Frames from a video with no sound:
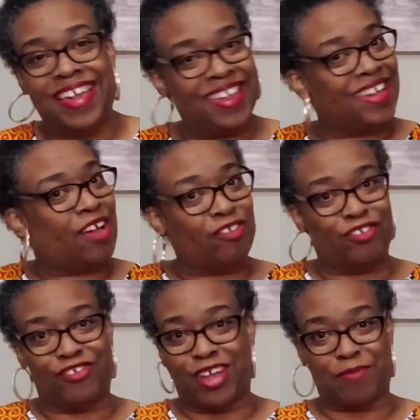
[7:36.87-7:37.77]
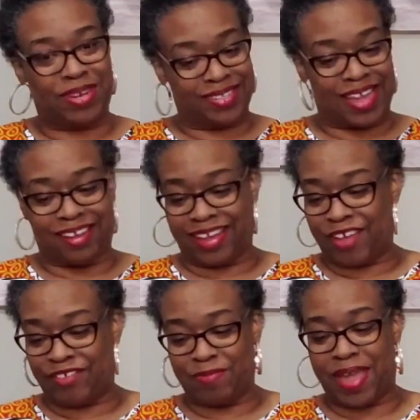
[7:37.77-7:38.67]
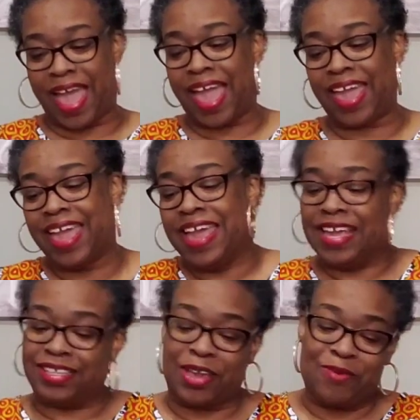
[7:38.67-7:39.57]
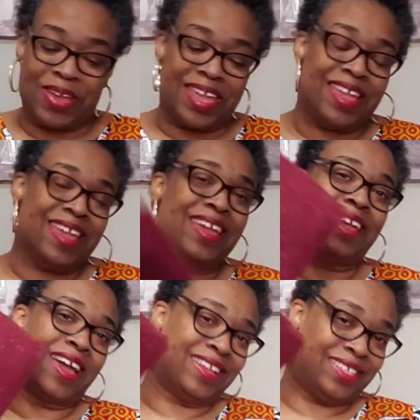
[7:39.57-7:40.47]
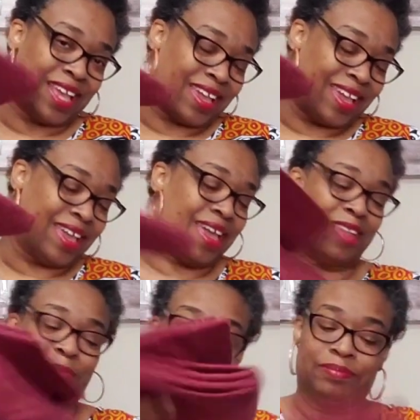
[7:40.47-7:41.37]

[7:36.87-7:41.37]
It'll cover the front, but it's not gonna cover the back. So I went and got a second cut.